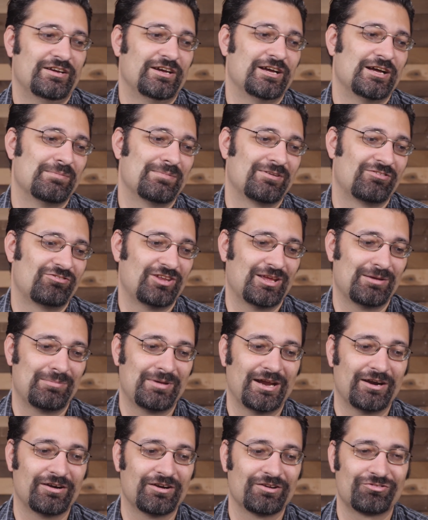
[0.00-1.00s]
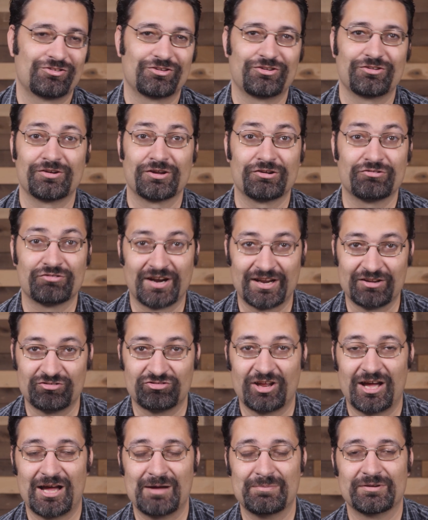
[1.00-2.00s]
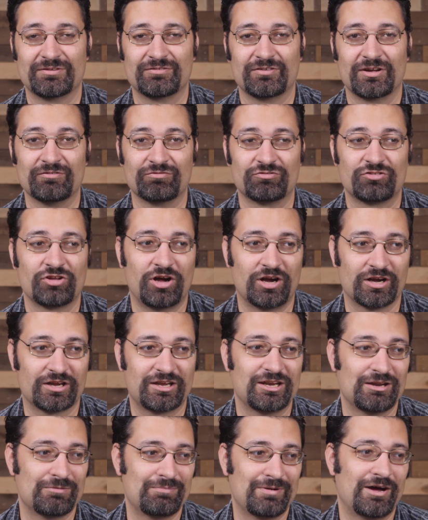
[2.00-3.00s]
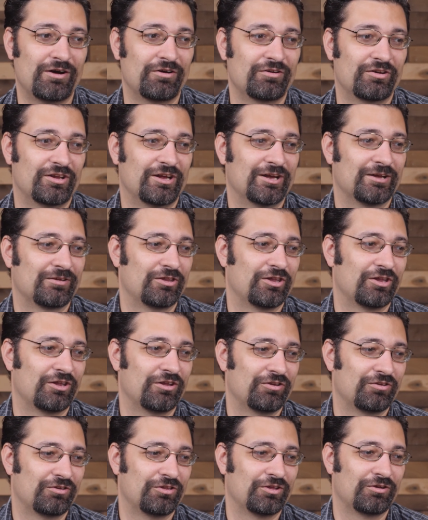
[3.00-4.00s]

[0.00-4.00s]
um, and Sam Harris are doing a great job of, of talking about like, the,